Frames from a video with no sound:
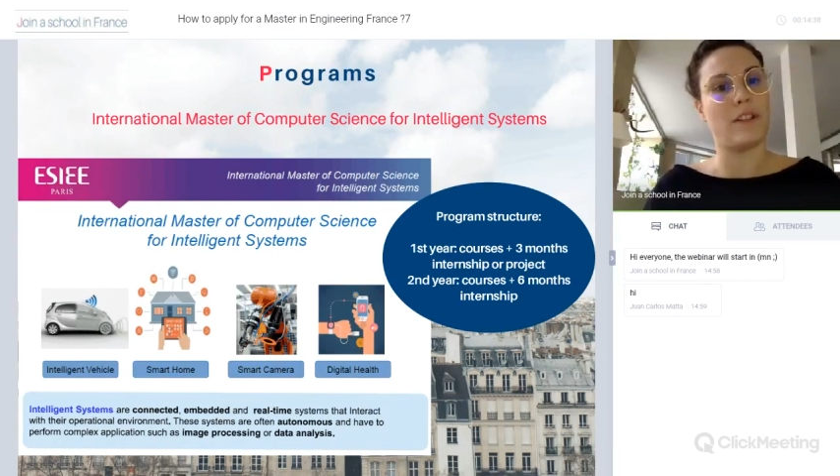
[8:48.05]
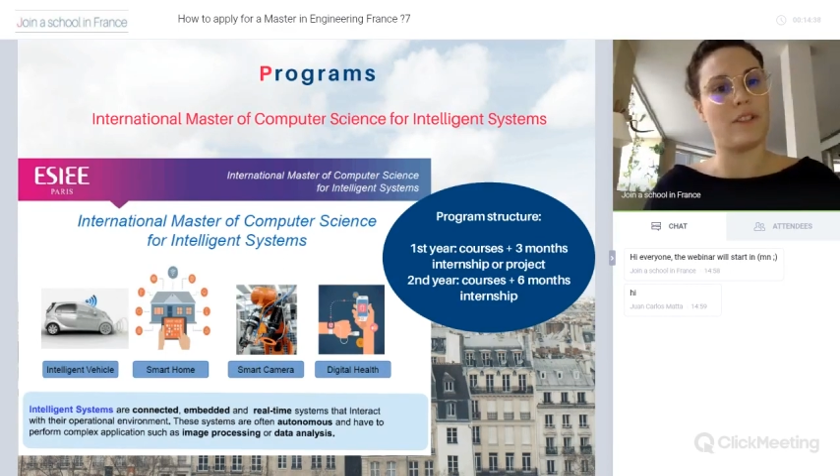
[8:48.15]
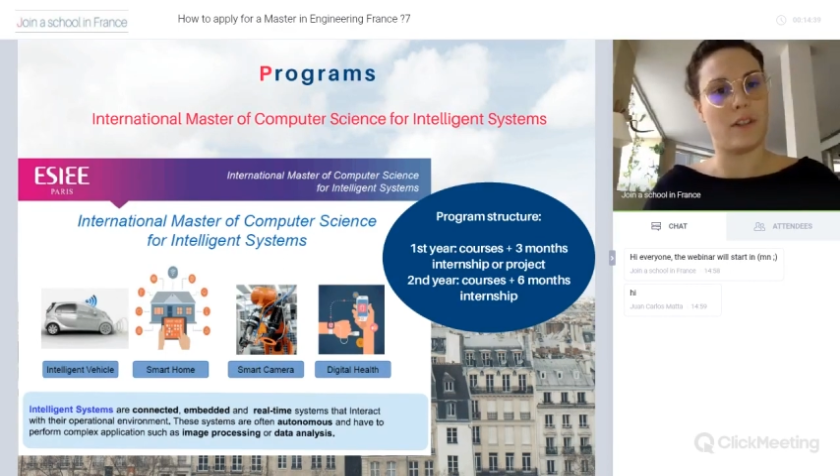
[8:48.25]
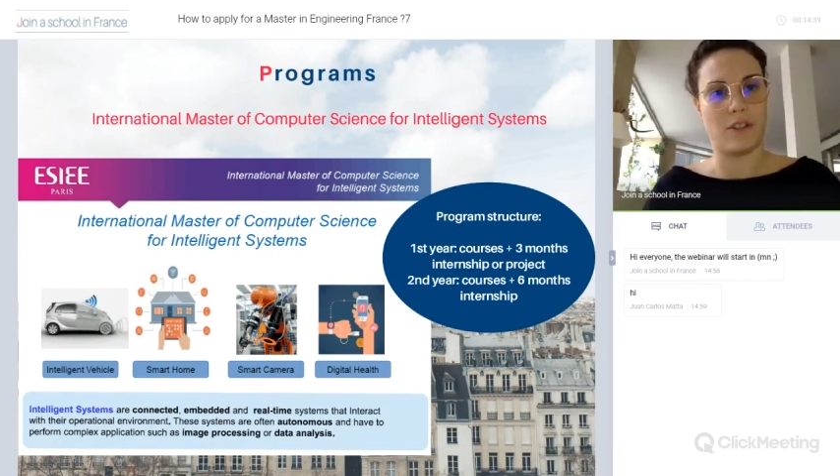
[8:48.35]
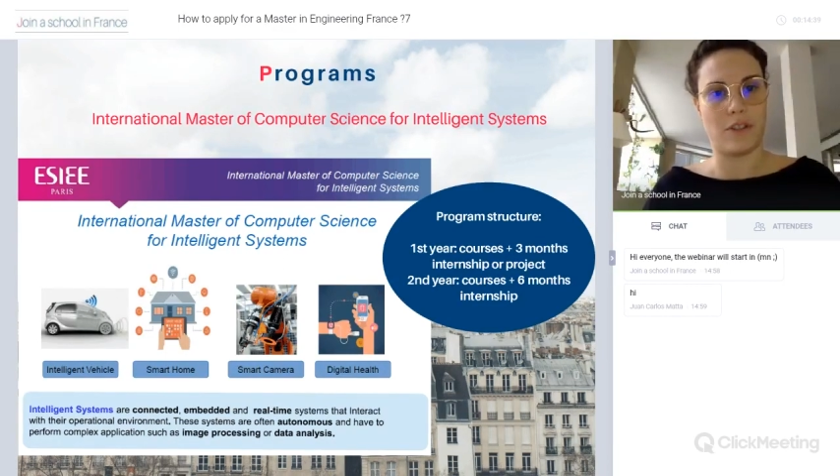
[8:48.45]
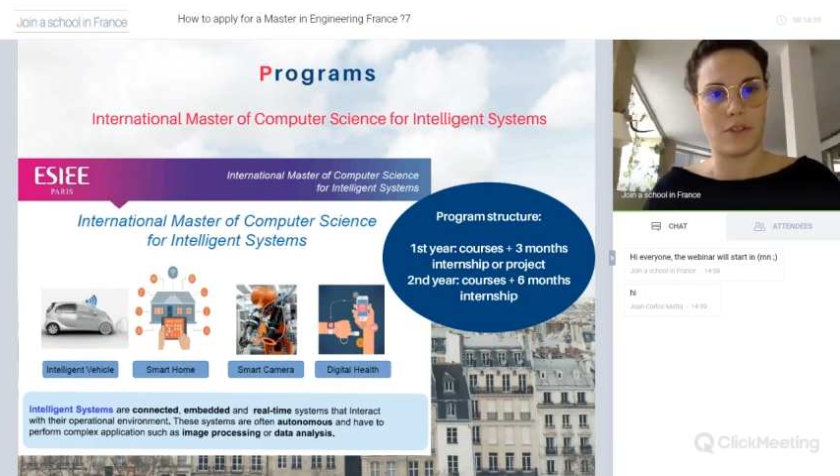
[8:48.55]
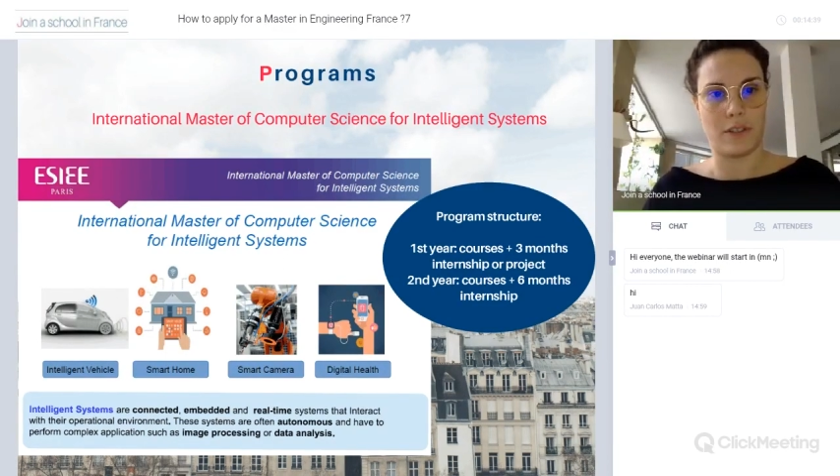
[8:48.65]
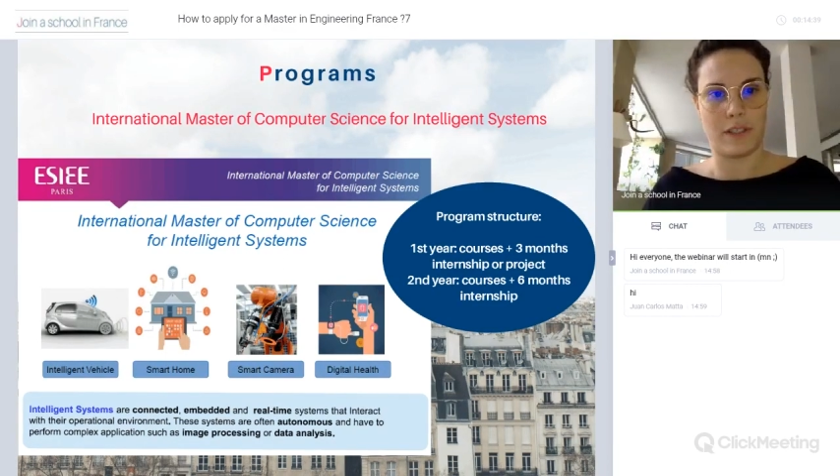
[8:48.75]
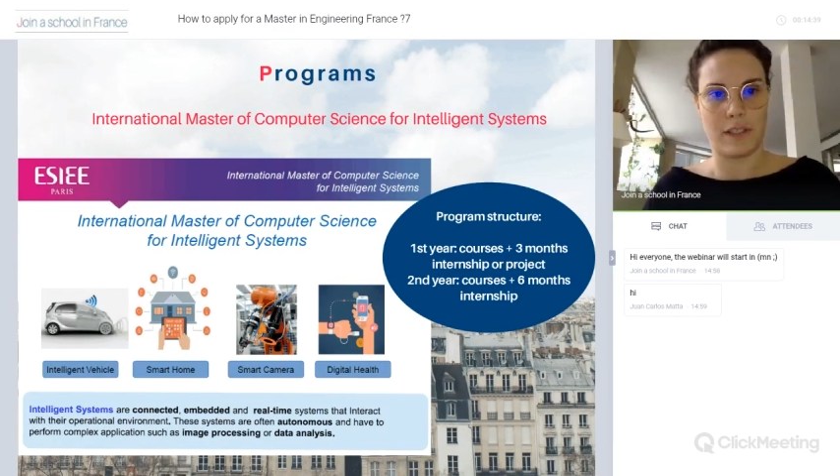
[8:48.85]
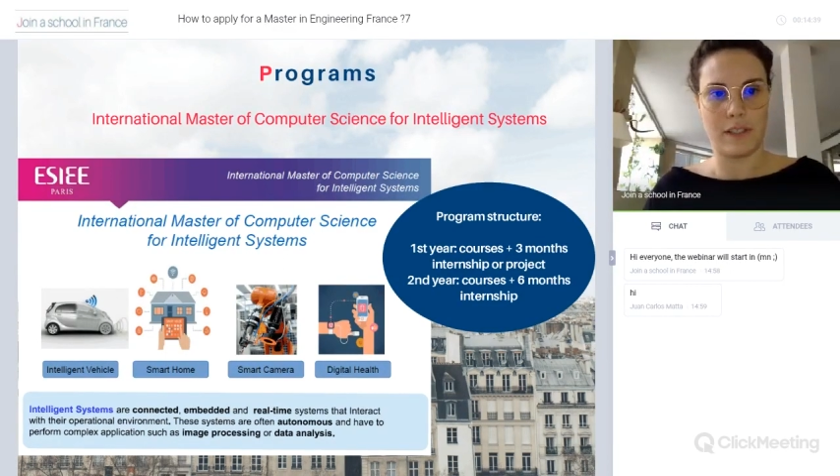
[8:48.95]

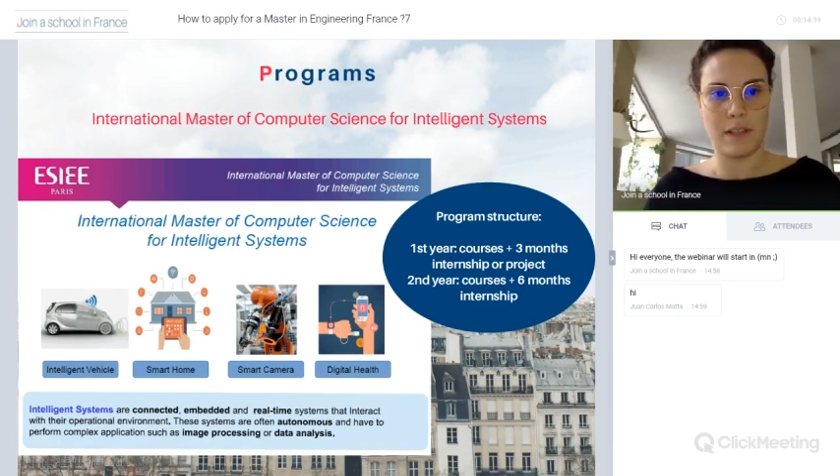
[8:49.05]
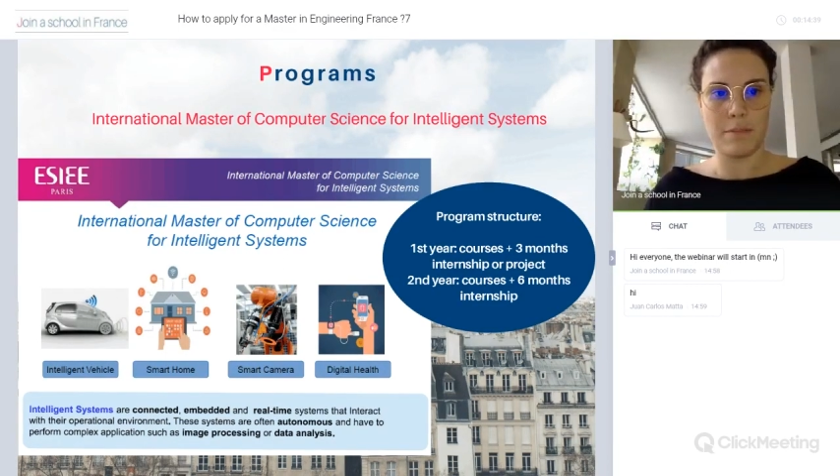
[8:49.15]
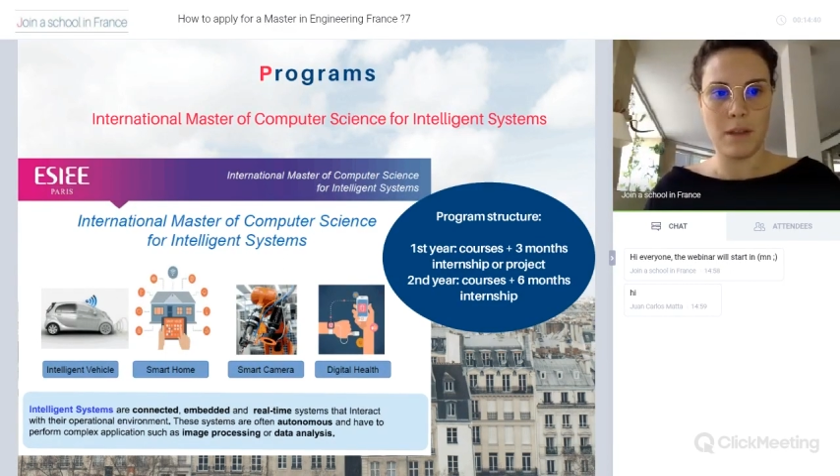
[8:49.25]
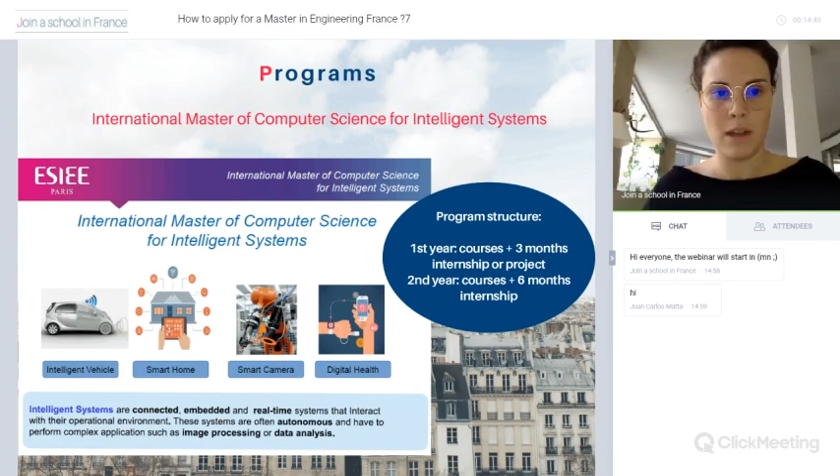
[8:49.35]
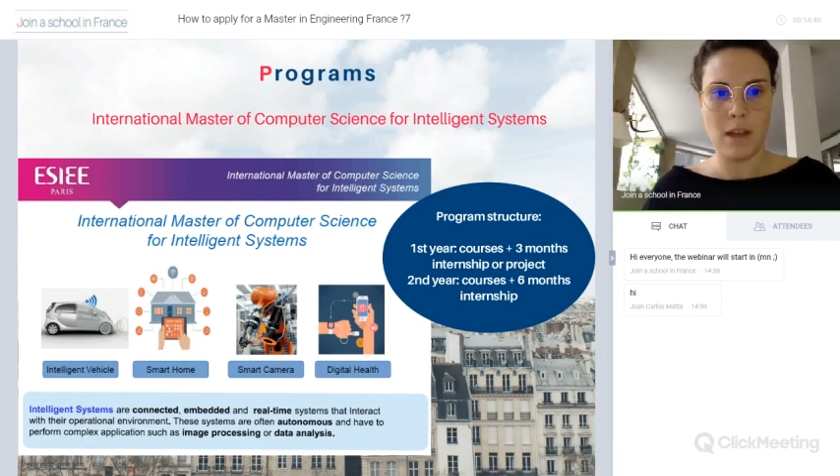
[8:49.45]
Intelligent System.